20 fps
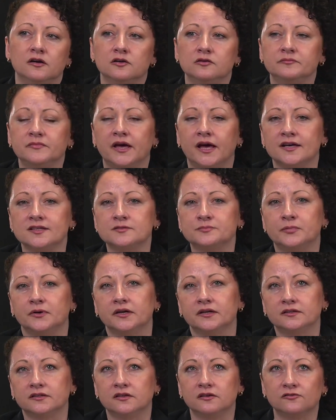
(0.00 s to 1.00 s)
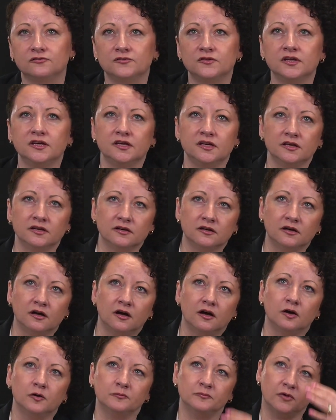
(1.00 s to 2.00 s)
aspect of the
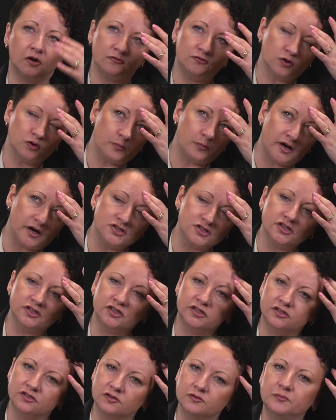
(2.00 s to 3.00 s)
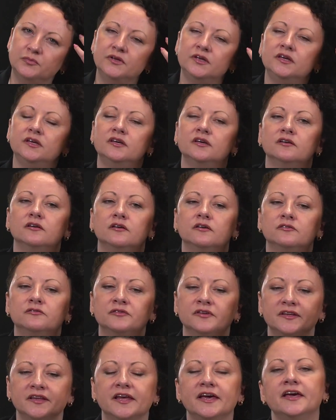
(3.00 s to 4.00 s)
of your budget could be
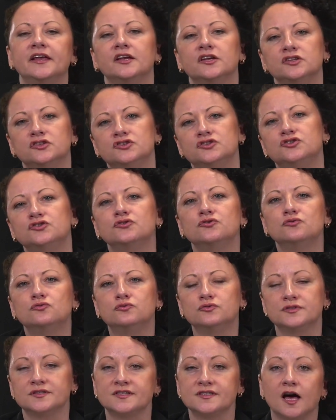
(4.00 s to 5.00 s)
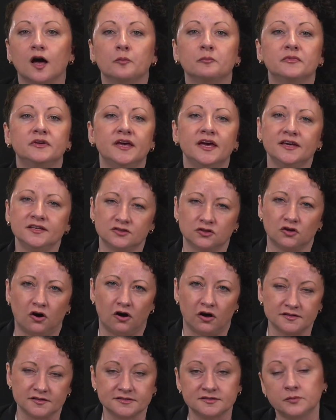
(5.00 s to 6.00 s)
related to some case
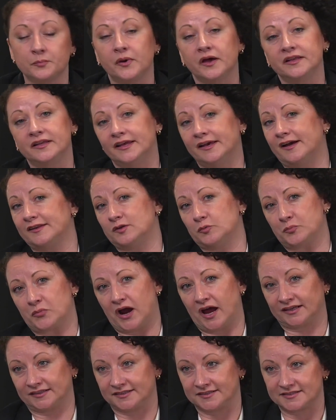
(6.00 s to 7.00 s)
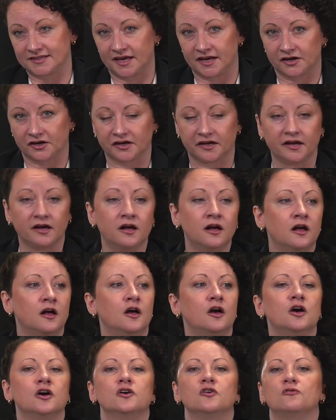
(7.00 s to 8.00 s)
costs depending on the practice area.
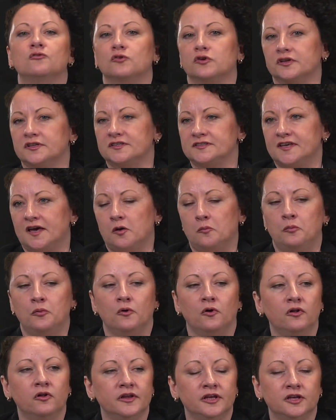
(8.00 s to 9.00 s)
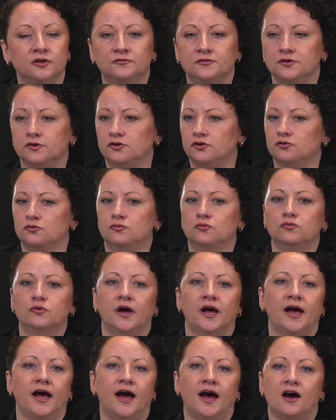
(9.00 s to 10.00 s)
For example, if you
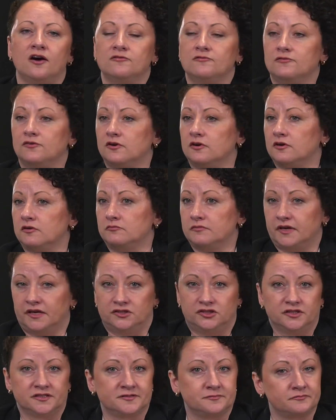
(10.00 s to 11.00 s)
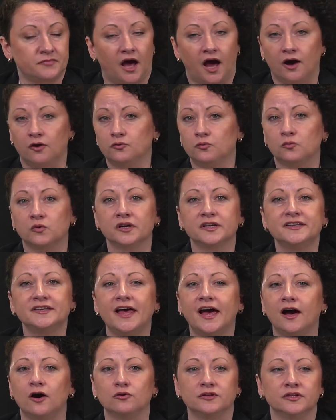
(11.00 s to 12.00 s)
have it just how it worked
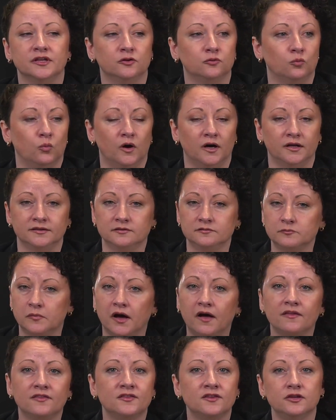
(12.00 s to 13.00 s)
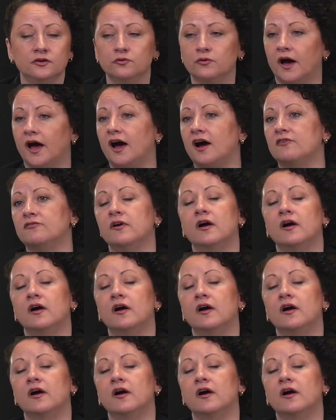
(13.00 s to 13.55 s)
out that one month you have